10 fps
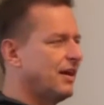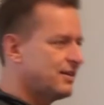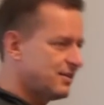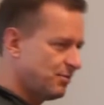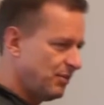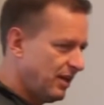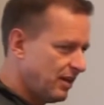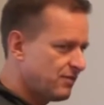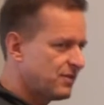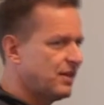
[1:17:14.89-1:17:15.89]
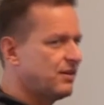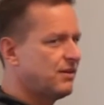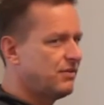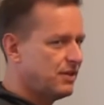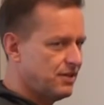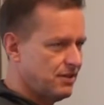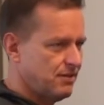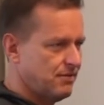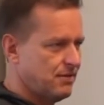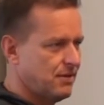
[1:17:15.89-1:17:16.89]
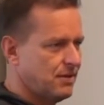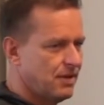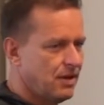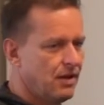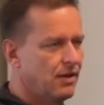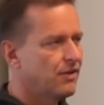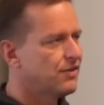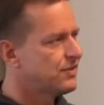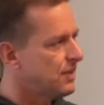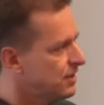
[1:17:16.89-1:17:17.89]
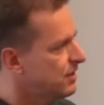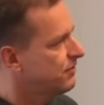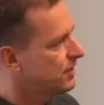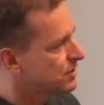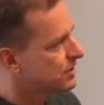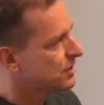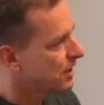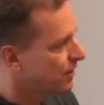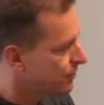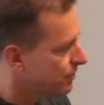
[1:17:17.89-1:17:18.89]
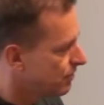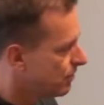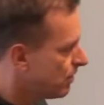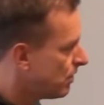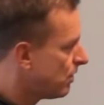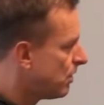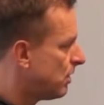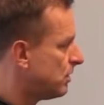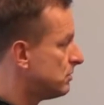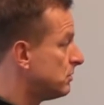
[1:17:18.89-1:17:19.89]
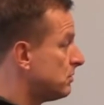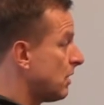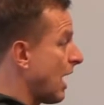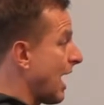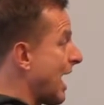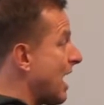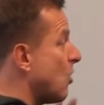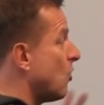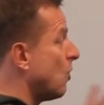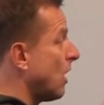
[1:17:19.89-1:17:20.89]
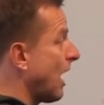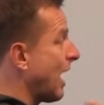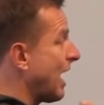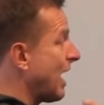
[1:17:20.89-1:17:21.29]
That's the meaning of standard deviation. The standard deviation tells you how